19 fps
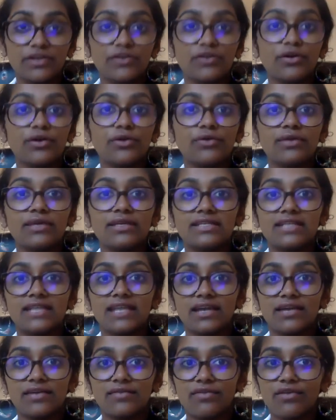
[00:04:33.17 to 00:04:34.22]
you know you need to
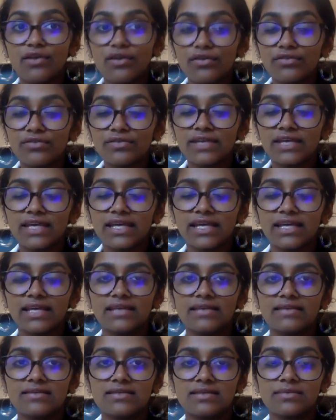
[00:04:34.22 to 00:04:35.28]
get involved
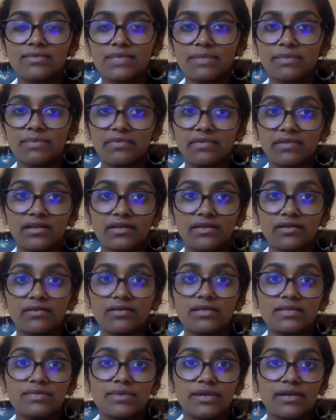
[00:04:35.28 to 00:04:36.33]
in some type of clinical
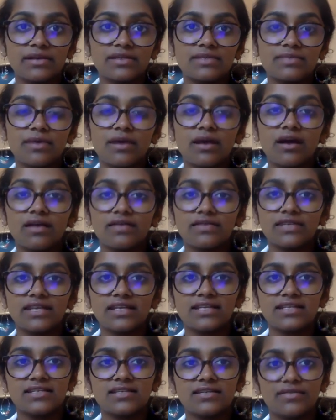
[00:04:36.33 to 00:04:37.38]
experience, but often
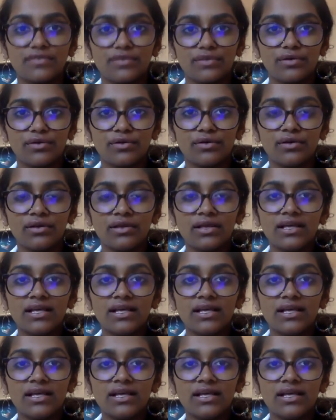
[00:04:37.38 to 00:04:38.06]
it's difficult